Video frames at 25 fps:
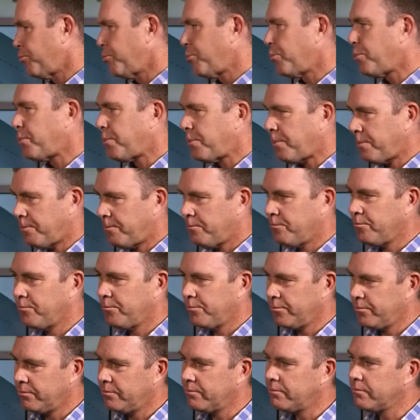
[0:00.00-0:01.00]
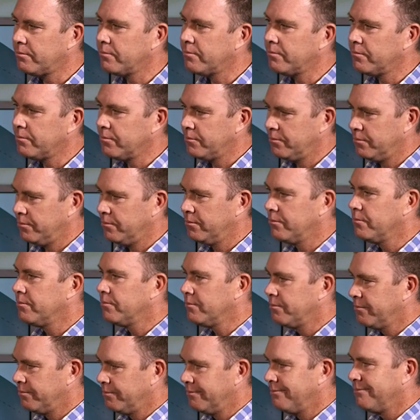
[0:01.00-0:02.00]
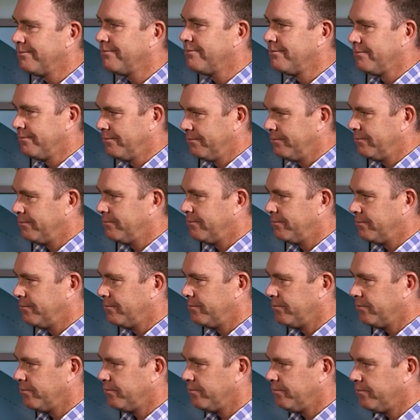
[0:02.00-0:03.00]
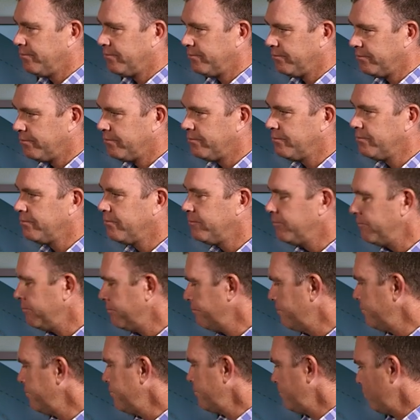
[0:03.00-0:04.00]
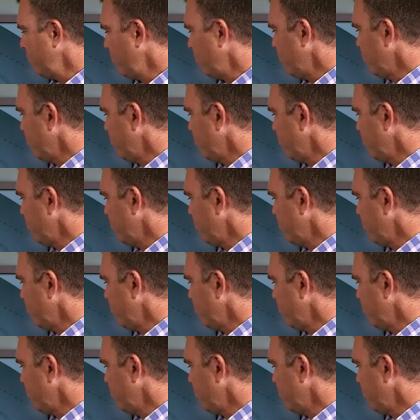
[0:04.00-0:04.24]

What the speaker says: [no speech]